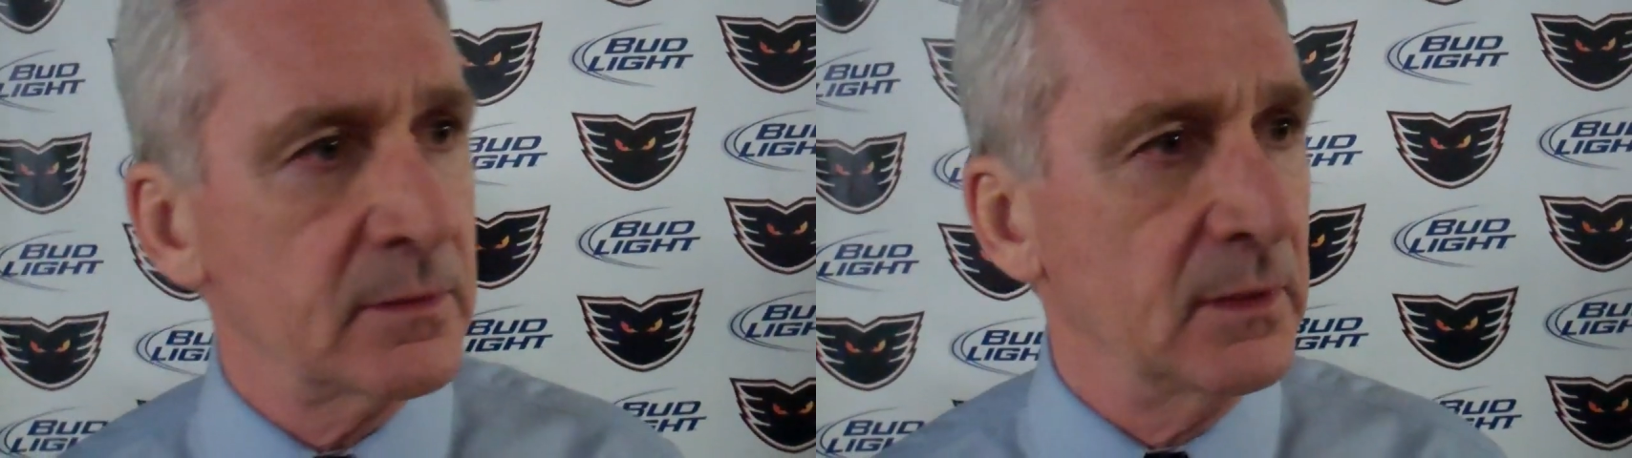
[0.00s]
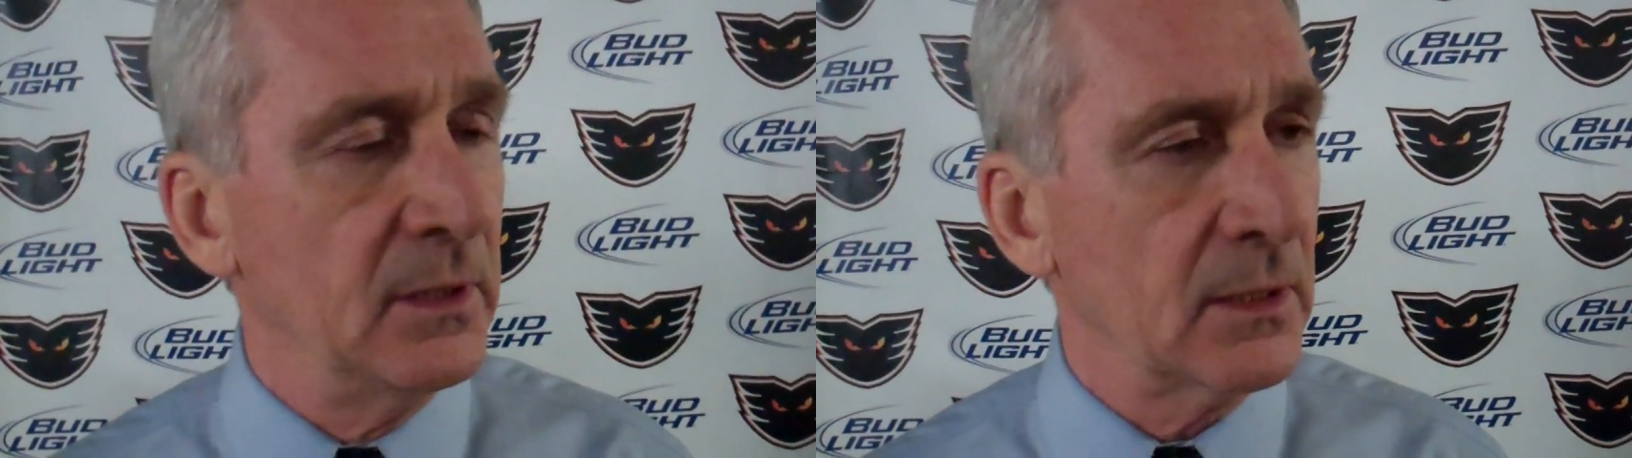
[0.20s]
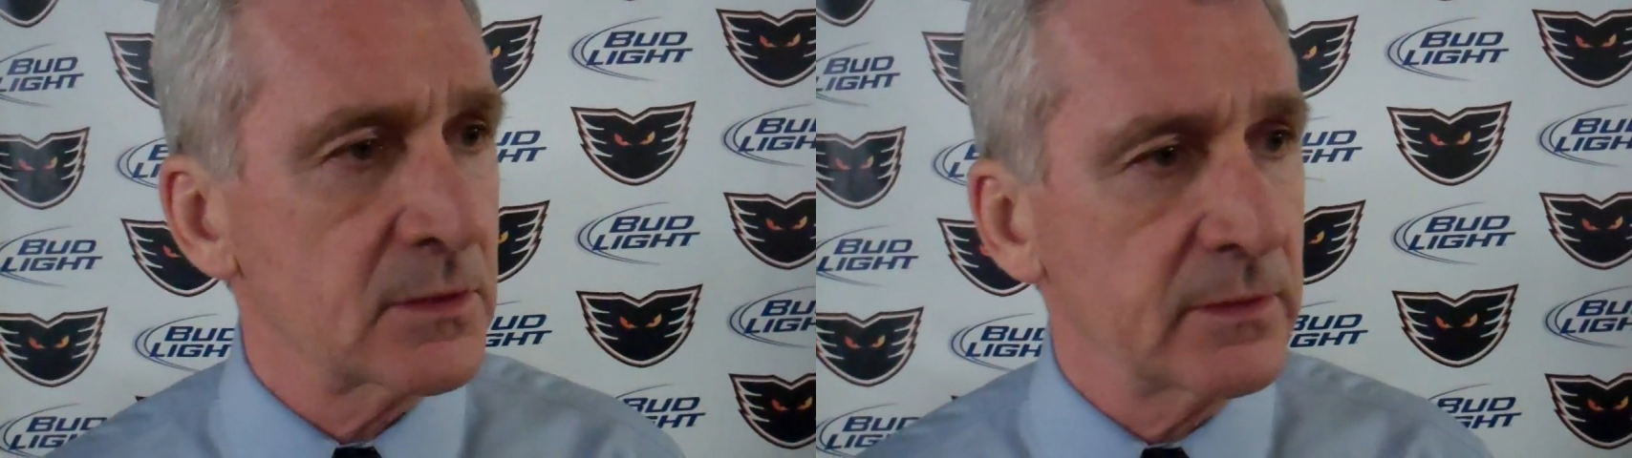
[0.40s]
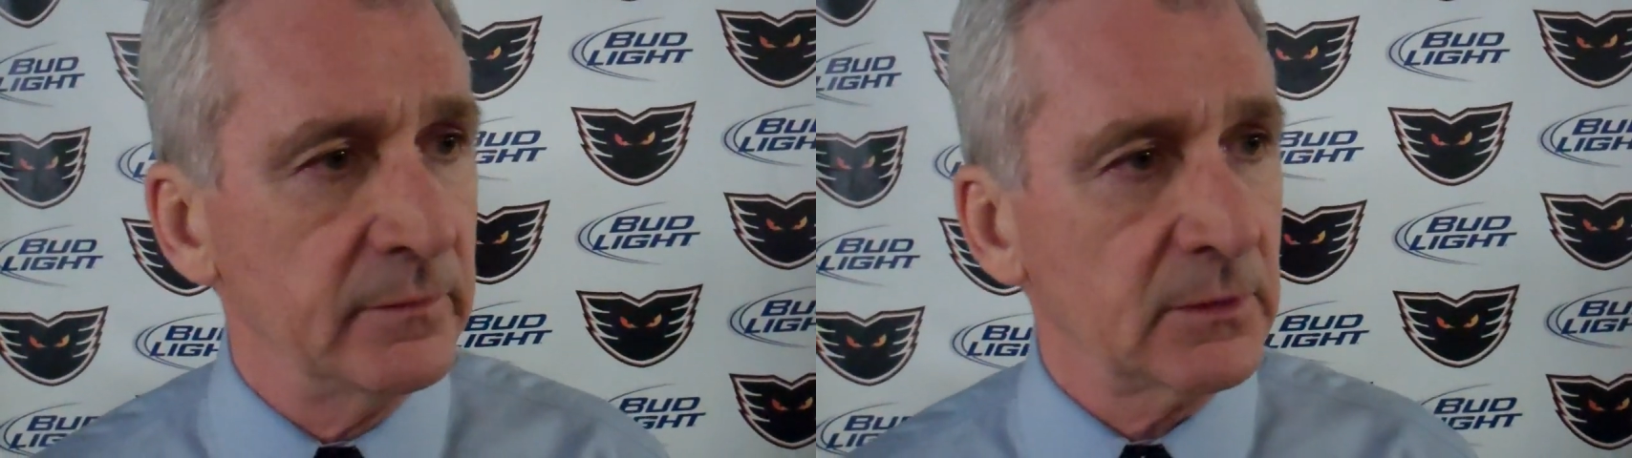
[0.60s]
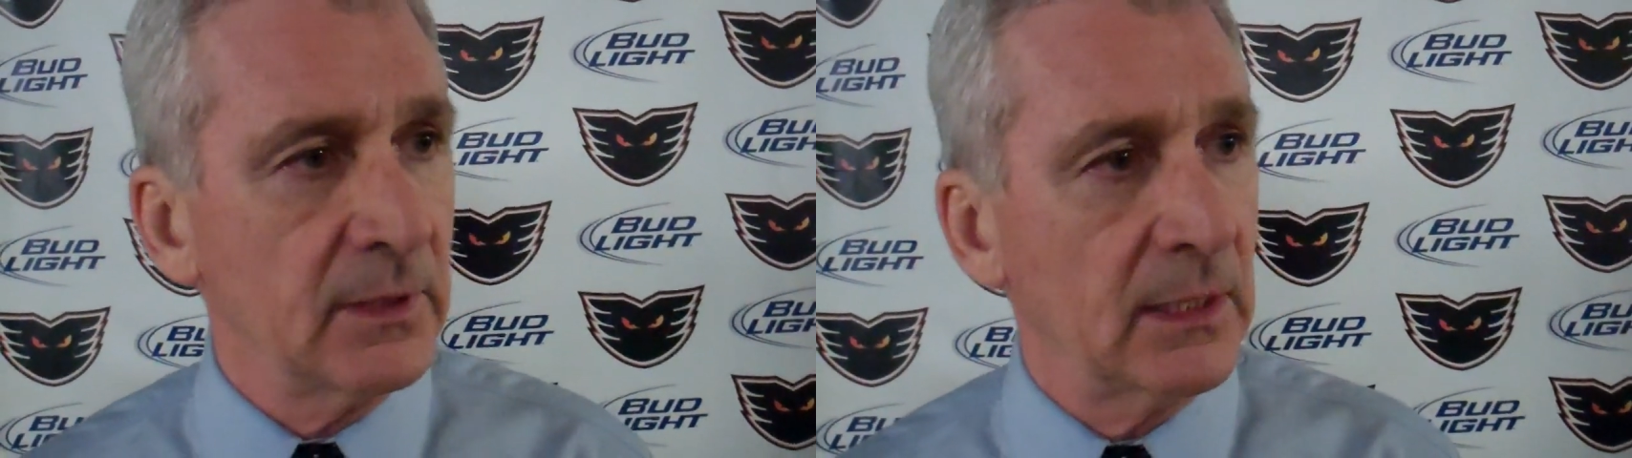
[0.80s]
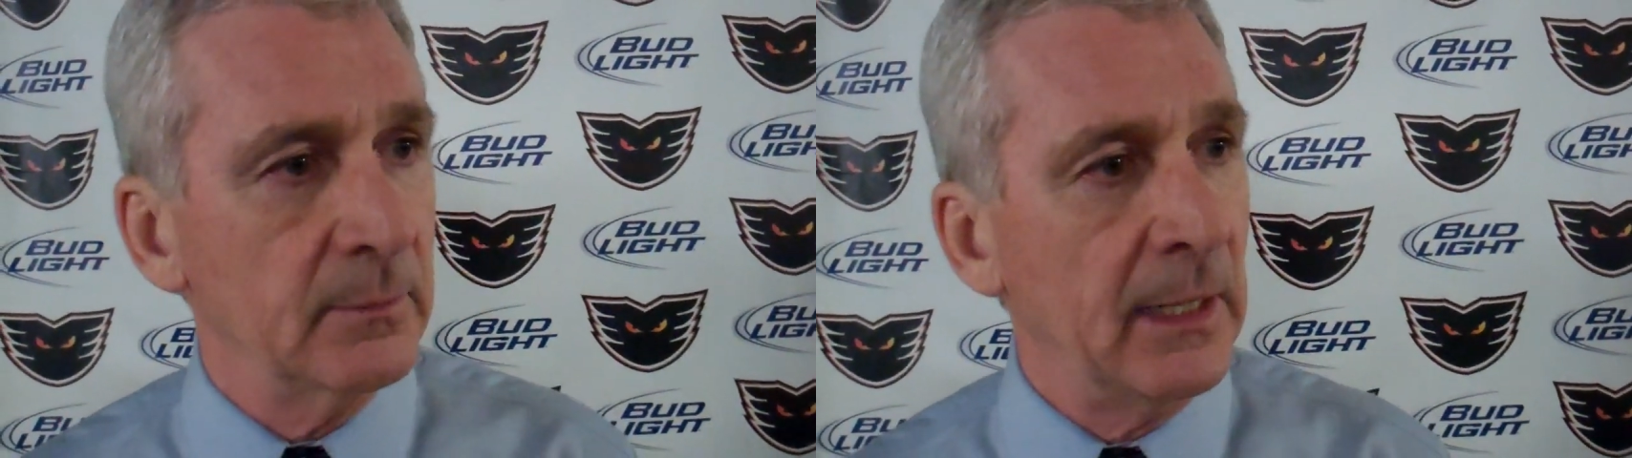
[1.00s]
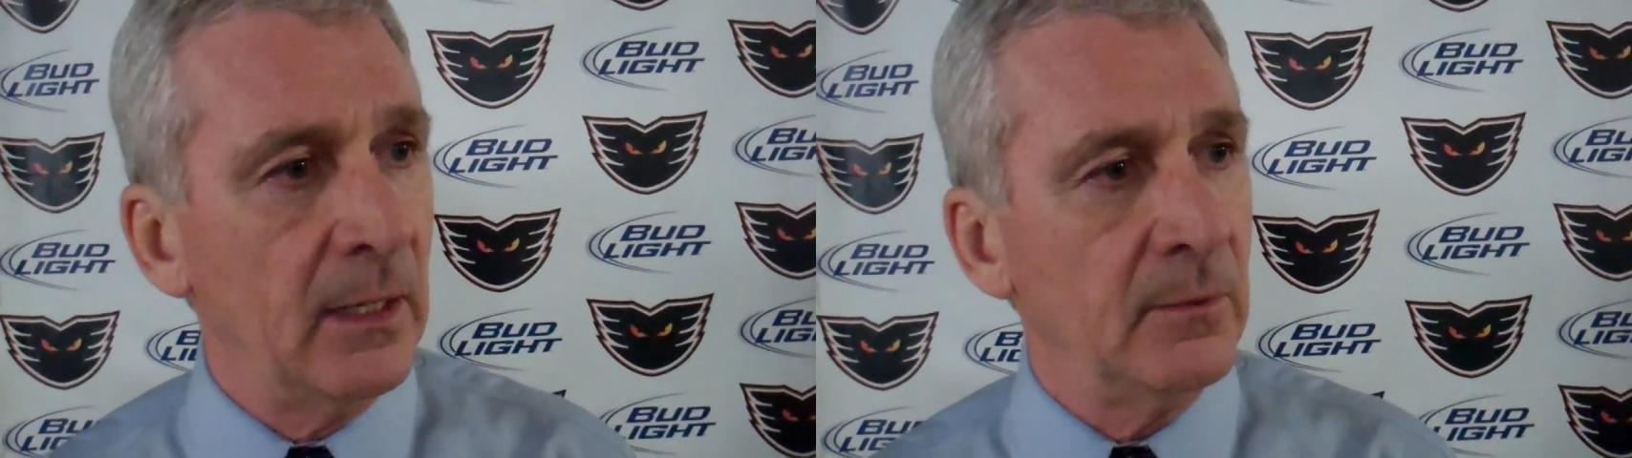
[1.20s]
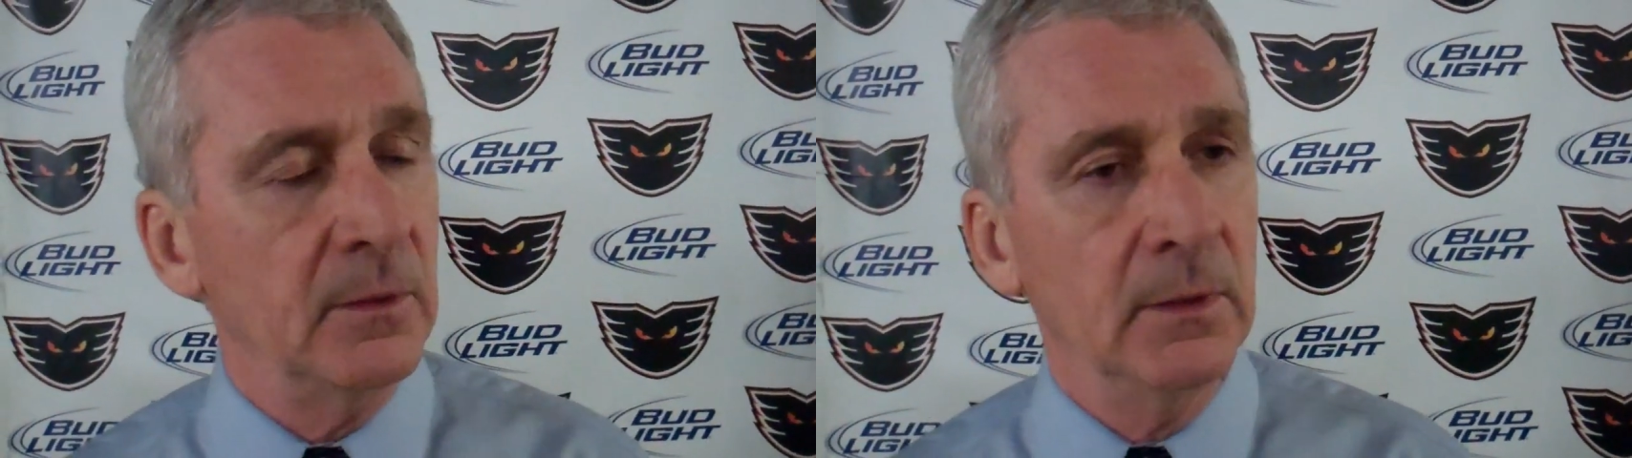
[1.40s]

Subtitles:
The doctors have looked at him now.